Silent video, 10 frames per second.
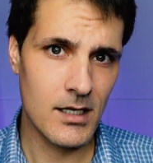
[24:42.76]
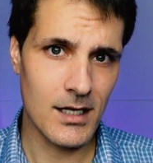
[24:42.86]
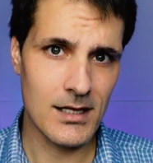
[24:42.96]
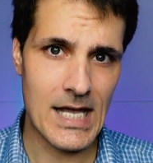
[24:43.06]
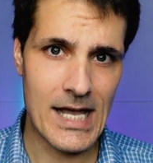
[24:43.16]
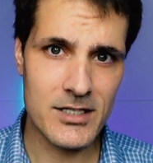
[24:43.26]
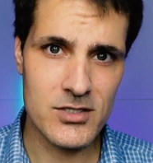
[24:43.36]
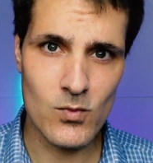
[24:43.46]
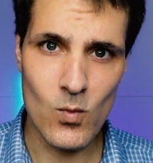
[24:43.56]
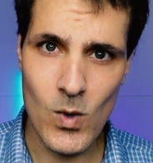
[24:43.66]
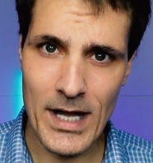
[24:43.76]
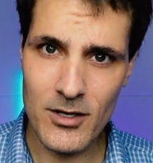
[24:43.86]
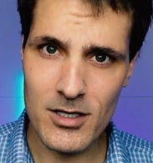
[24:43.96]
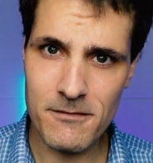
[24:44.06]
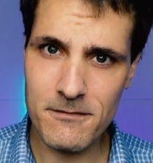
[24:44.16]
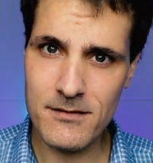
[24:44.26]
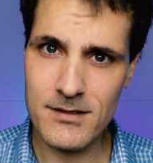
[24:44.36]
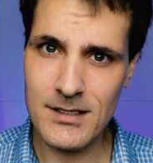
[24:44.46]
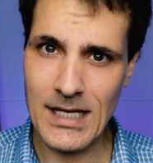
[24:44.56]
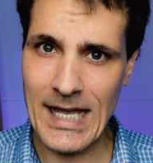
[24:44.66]
A large one-off
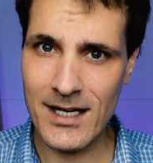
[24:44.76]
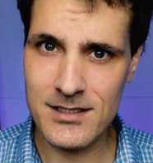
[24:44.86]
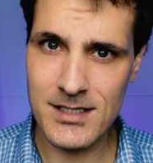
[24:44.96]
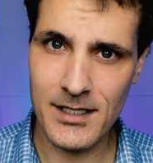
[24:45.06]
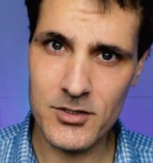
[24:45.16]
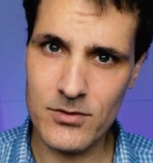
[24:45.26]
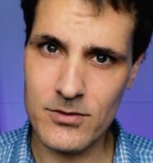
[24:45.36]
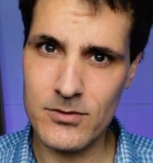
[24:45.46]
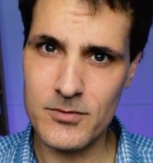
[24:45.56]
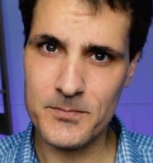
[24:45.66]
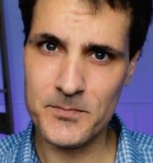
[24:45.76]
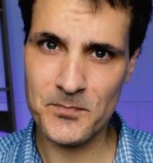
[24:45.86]
architectural